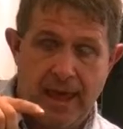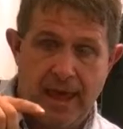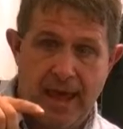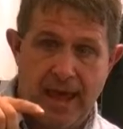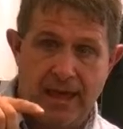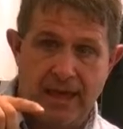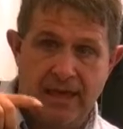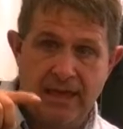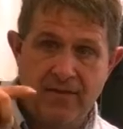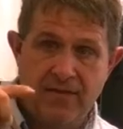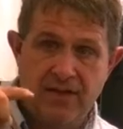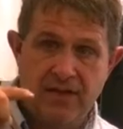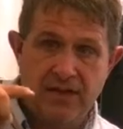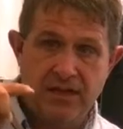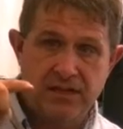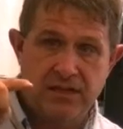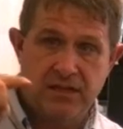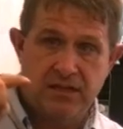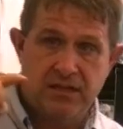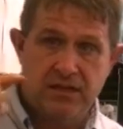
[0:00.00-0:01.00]
and giving
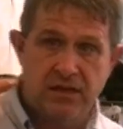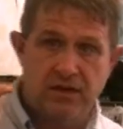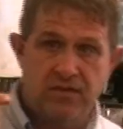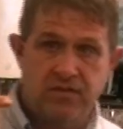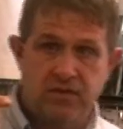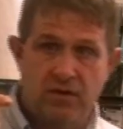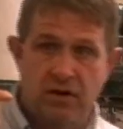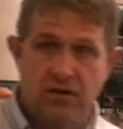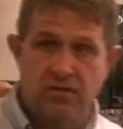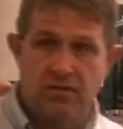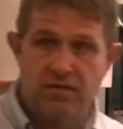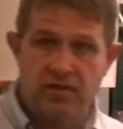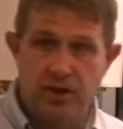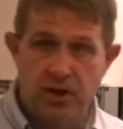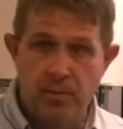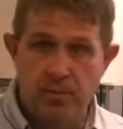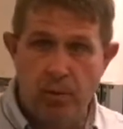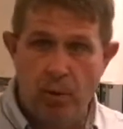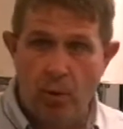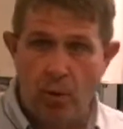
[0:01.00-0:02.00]
us a different
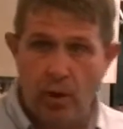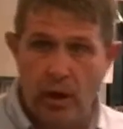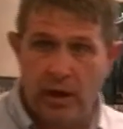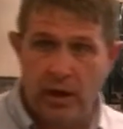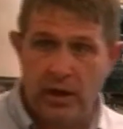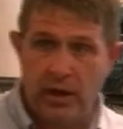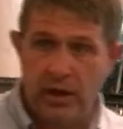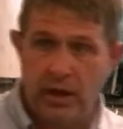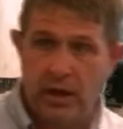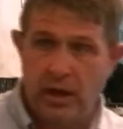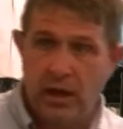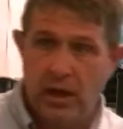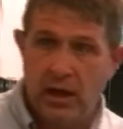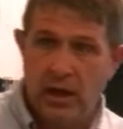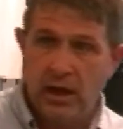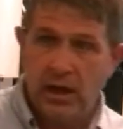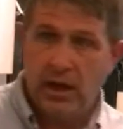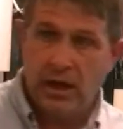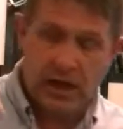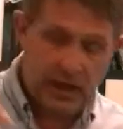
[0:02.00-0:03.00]
viewpoint
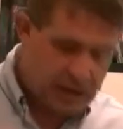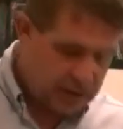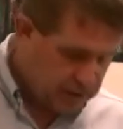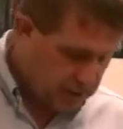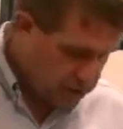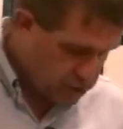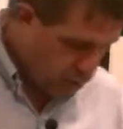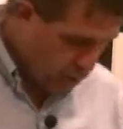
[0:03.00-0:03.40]
in those